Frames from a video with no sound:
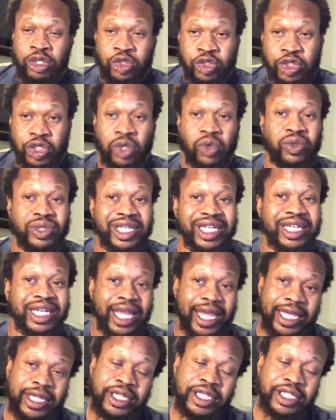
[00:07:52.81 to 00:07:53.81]
to
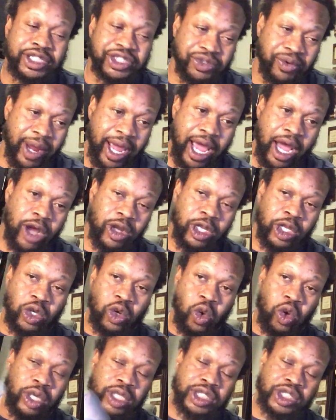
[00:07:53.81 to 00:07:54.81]
delay the trial in
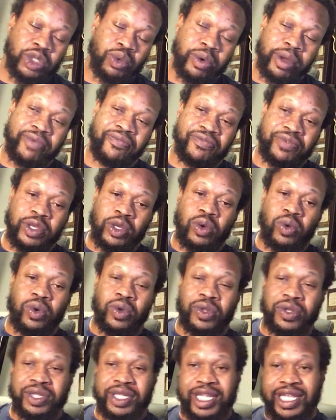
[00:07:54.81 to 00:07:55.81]
order to review
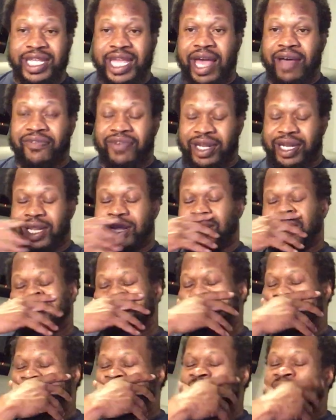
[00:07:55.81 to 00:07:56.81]
the
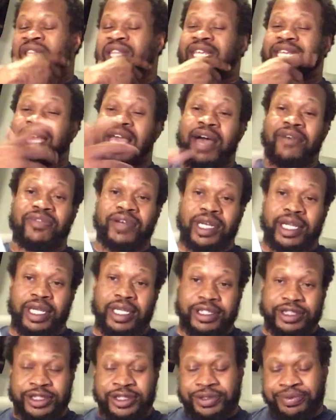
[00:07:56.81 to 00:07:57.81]

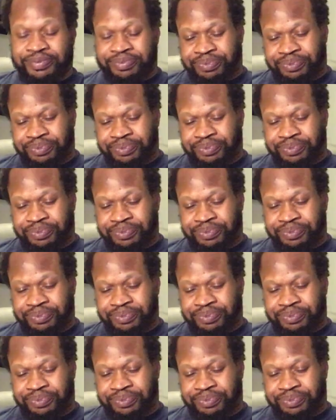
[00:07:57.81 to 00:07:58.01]
evidence.